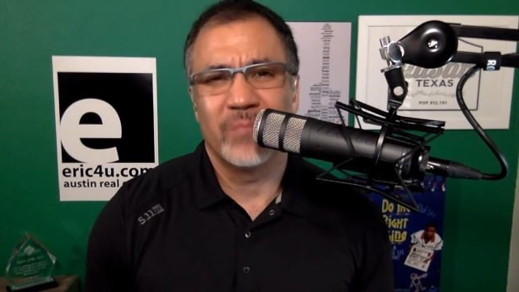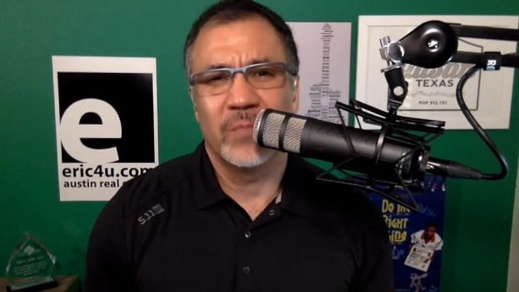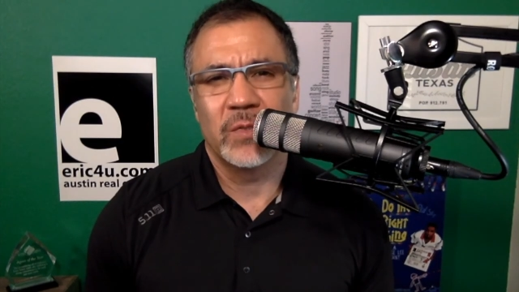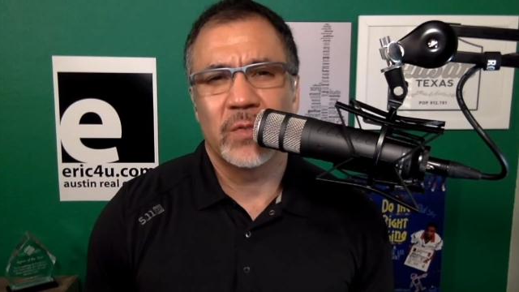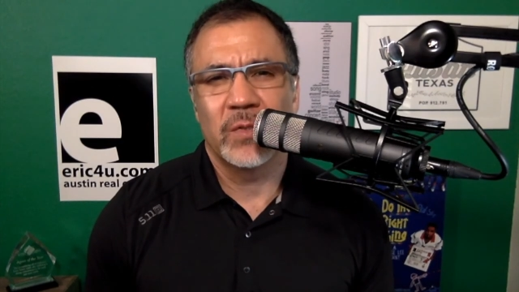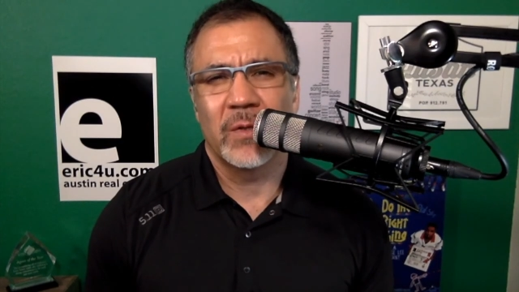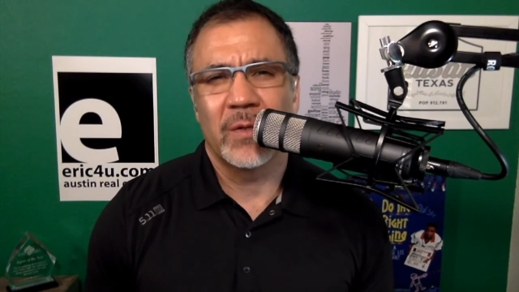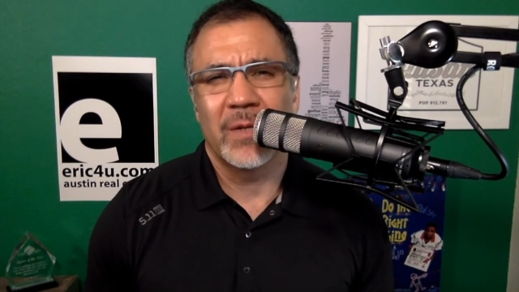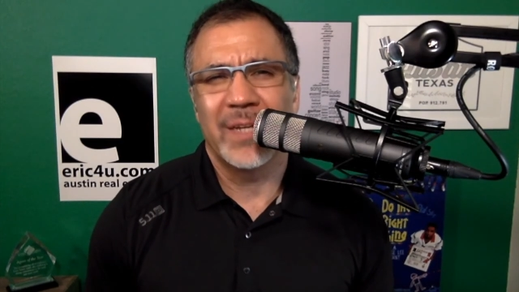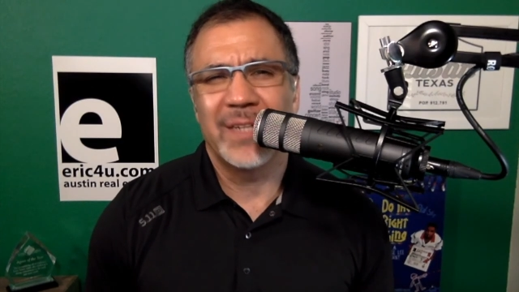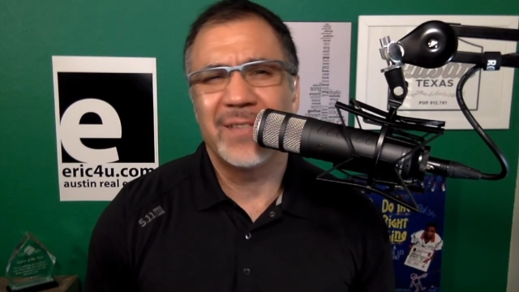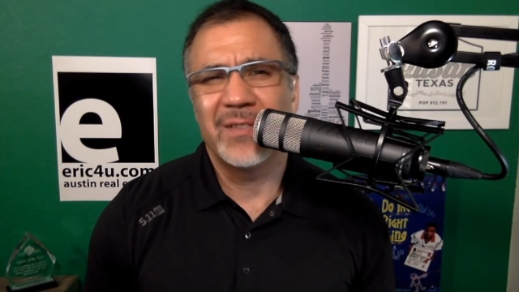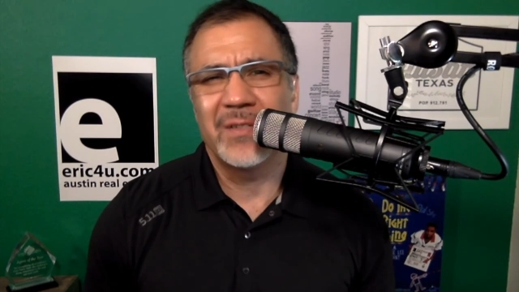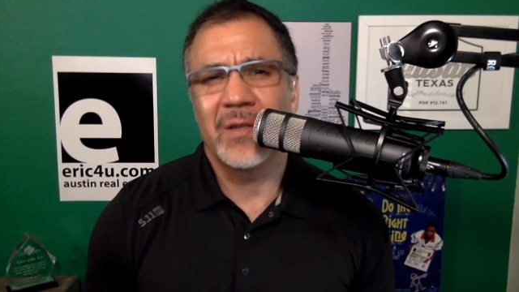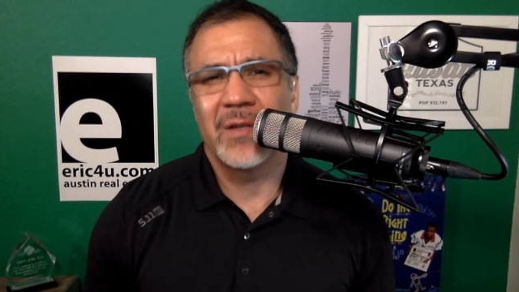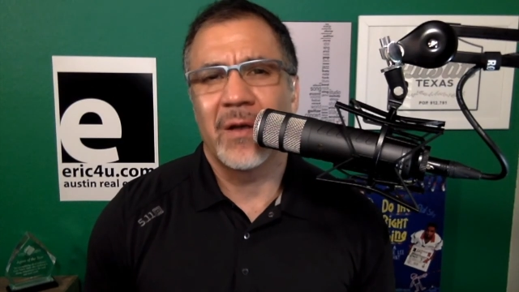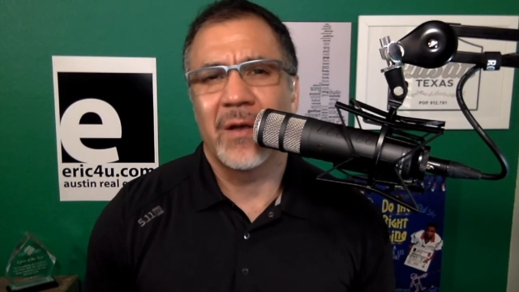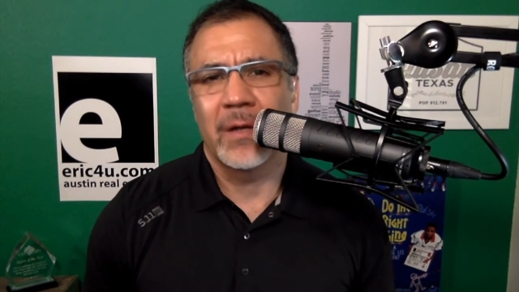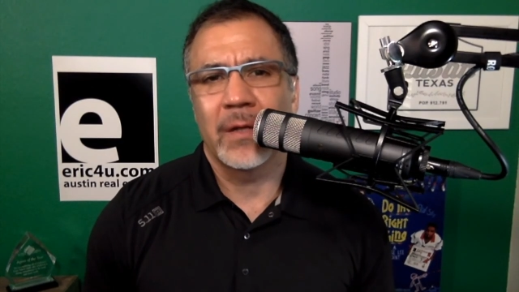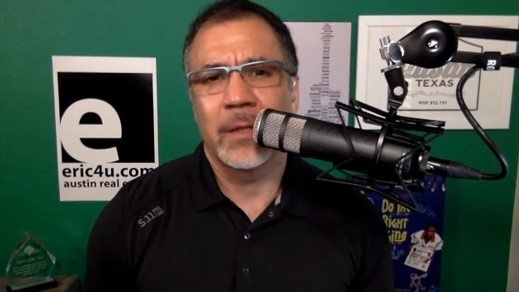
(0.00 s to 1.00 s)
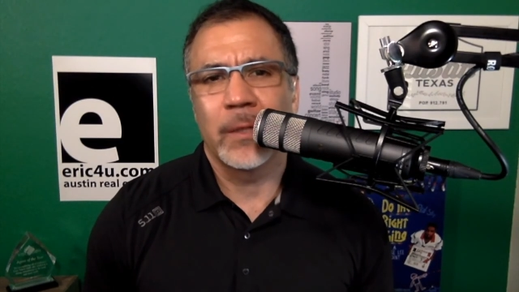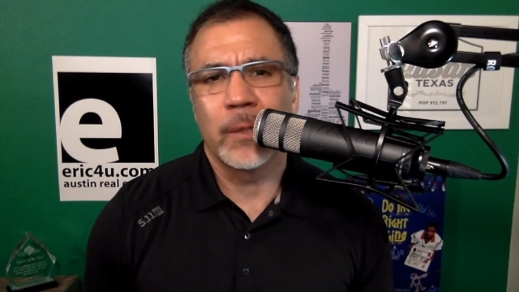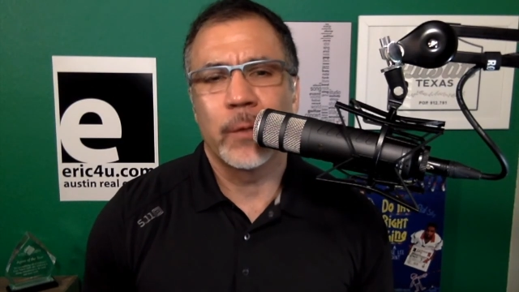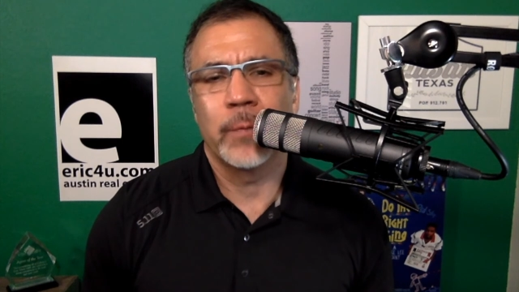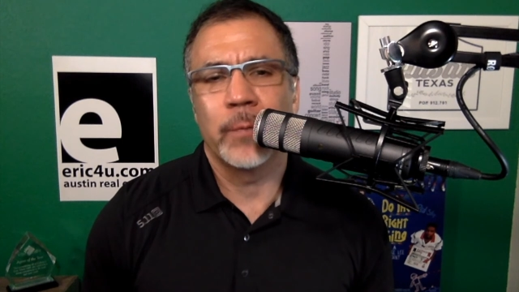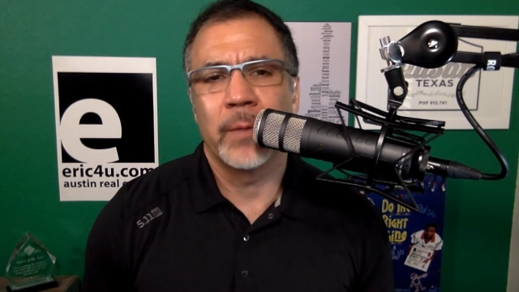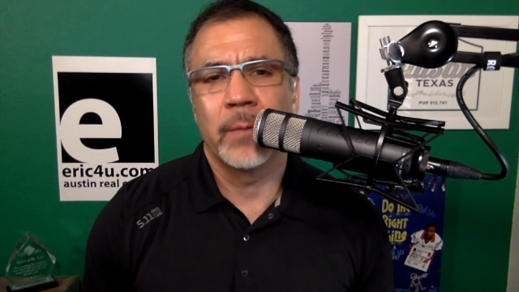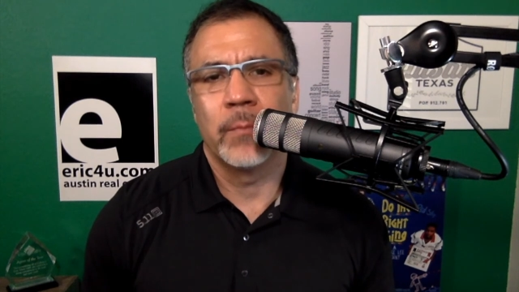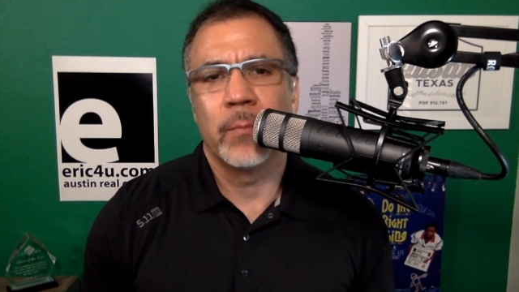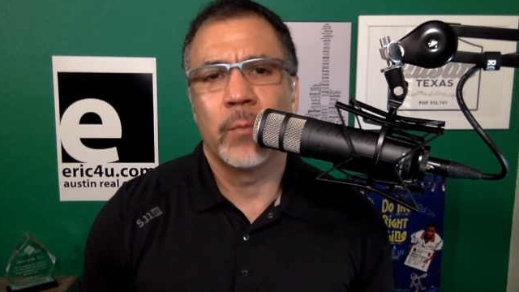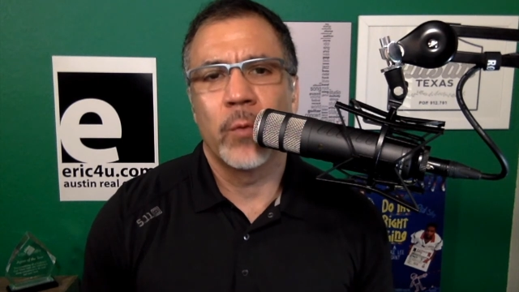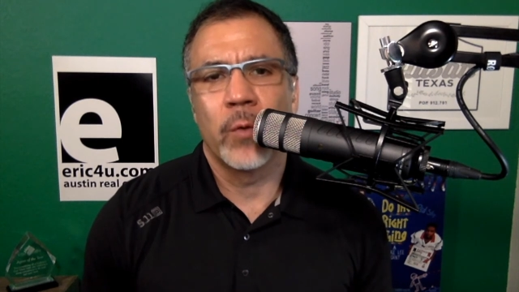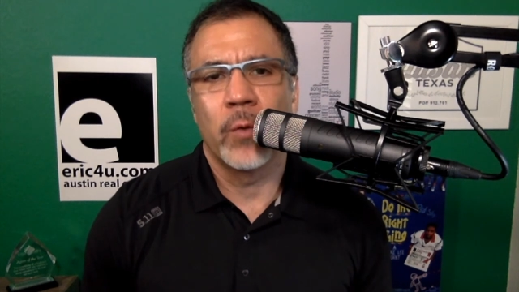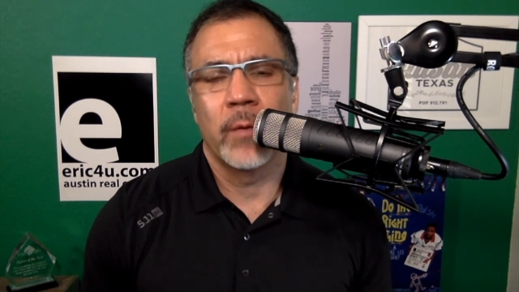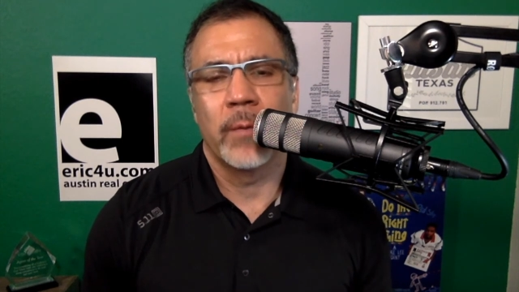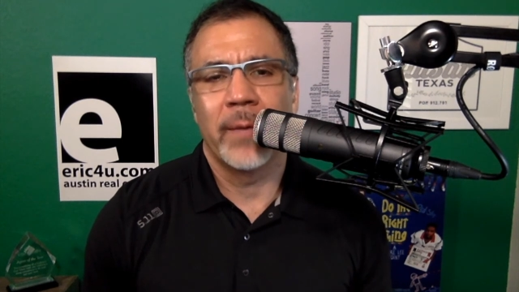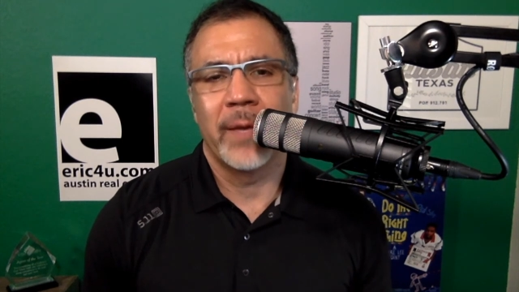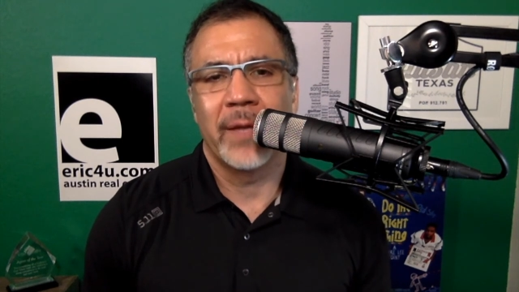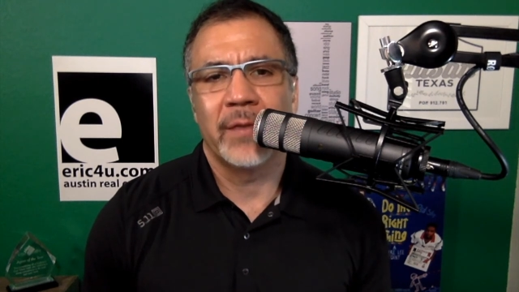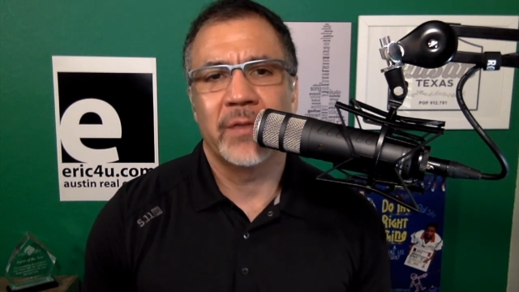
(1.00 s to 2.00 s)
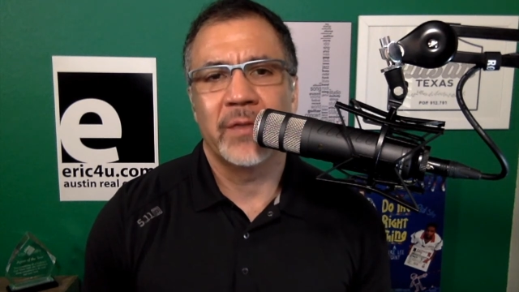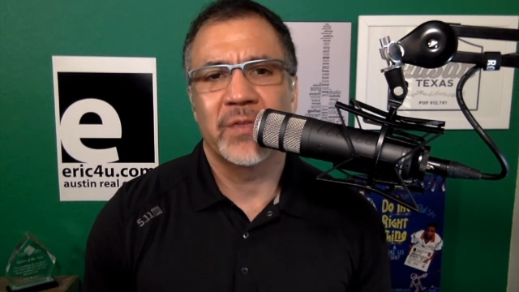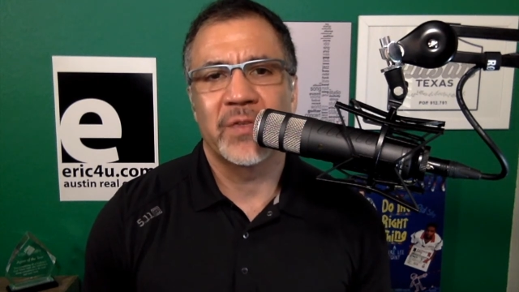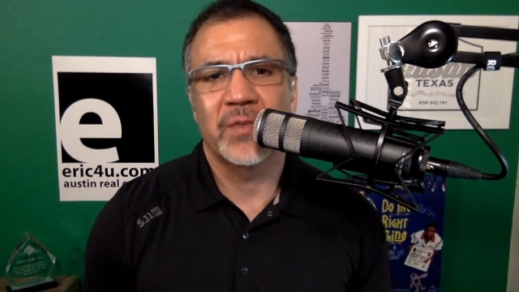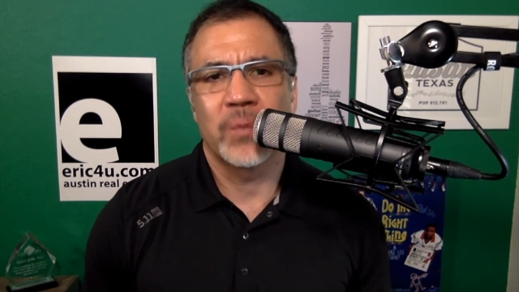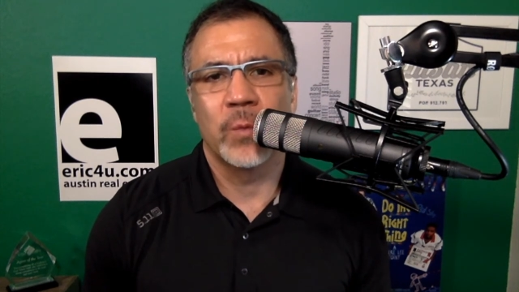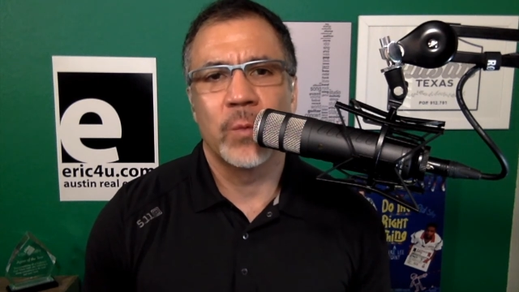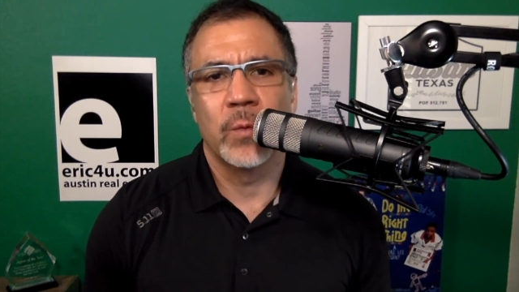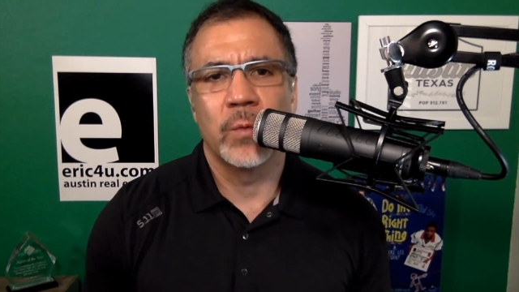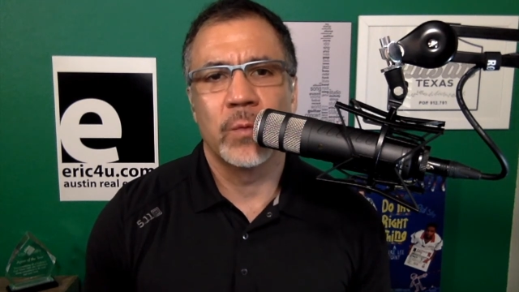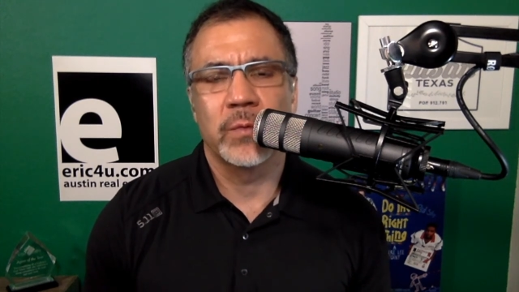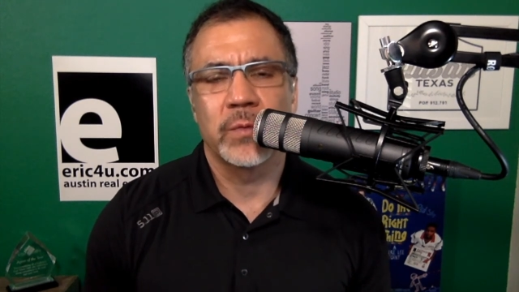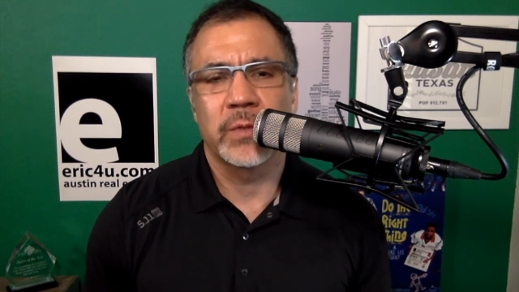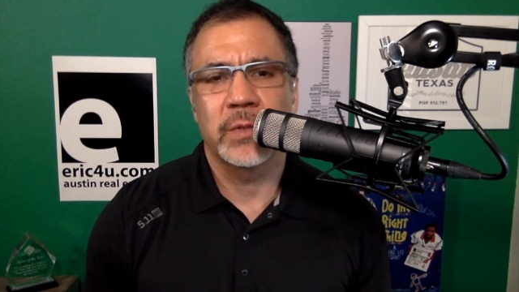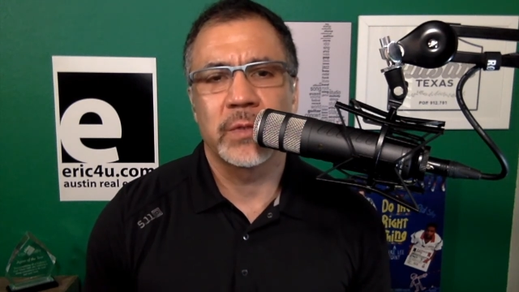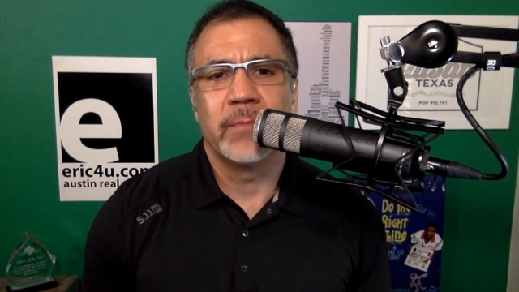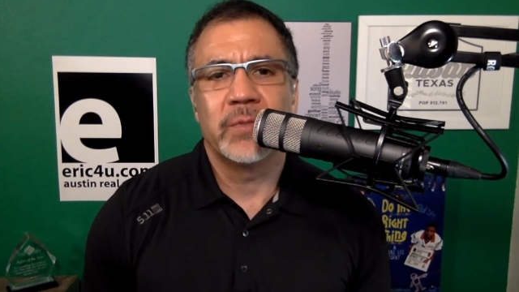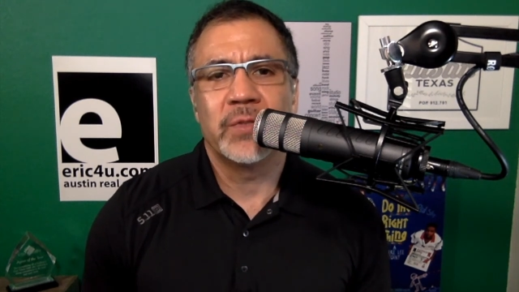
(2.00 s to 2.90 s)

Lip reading: So let's talk a little bit more about the schools.